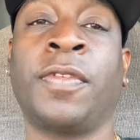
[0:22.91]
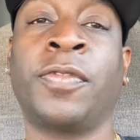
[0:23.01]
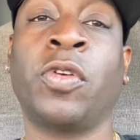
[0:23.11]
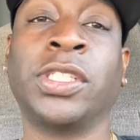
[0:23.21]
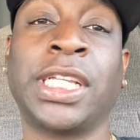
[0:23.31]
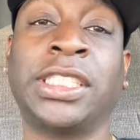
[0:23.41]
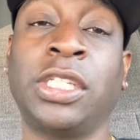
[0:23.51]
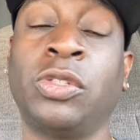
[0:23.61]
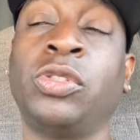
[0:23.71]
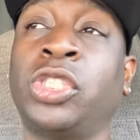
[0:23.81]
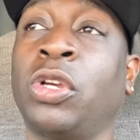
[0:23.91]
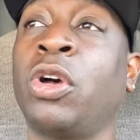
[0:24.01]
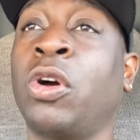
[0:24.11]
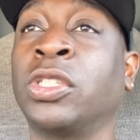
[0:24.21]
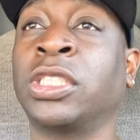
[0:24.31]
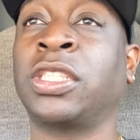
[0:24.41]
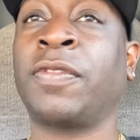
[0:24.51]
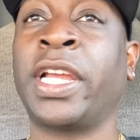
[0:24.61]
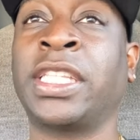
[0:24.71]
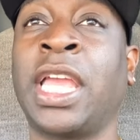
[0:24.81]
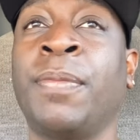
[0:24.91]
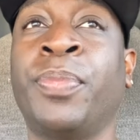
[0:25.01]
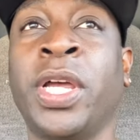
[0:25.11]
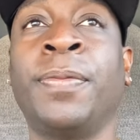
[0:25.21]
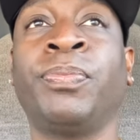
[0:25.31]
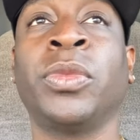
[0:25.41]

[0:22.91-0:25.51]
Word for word: Of course, I still do short hauls and stuff like that, but